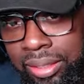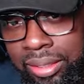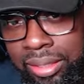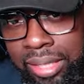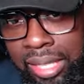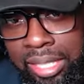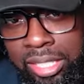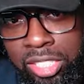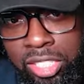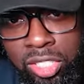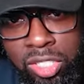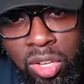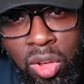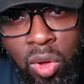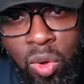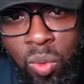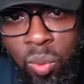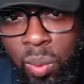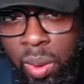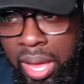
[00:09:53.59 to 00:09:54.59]
"There's
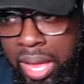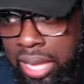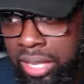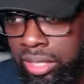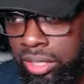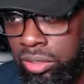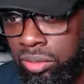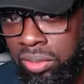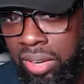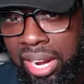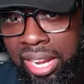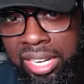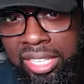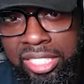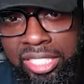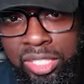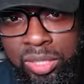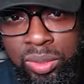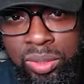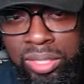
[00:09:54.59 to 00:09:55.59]
no way the
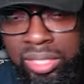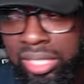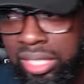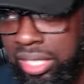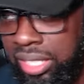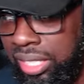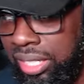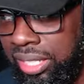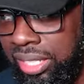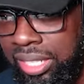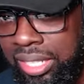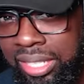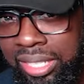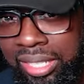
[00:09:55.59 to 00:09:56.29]
Raiders lose to the